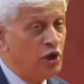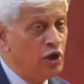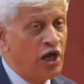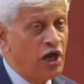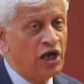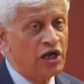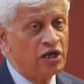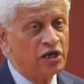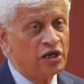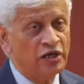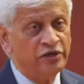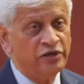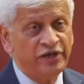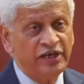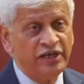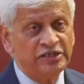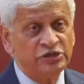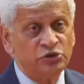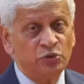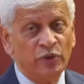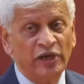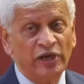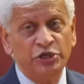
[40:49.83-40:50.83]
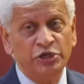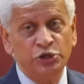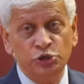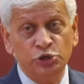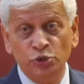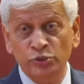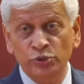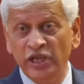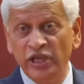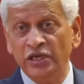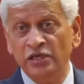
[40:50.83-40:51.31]
Do you know our country is
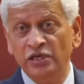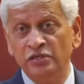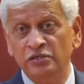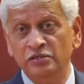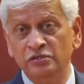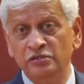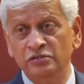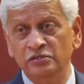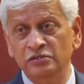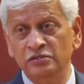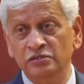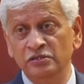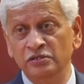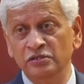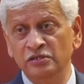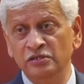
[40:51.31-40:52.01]
quite unique?